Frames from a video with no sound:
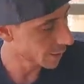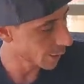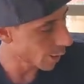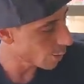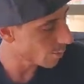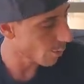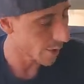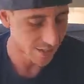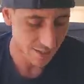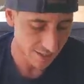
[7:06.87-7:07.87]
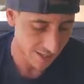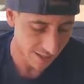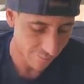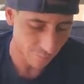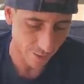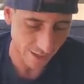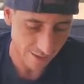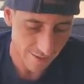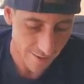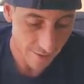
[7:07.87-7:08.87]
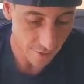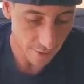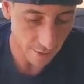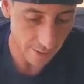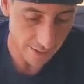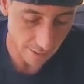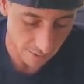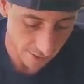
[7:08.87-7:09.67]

Low boys delivering. All right, now